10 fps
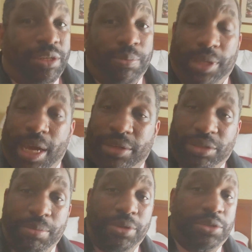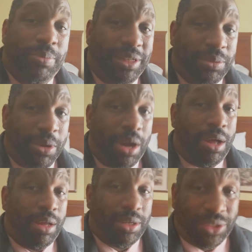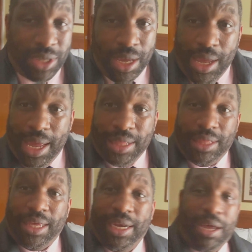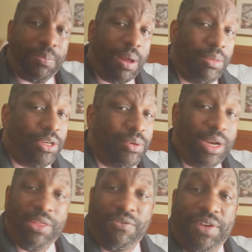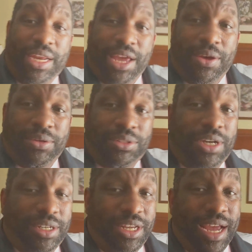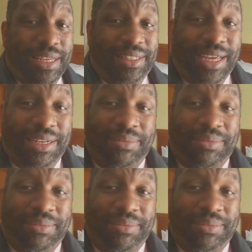catch up with customers, make some calls, and then I'll probably do another video and talk to you guys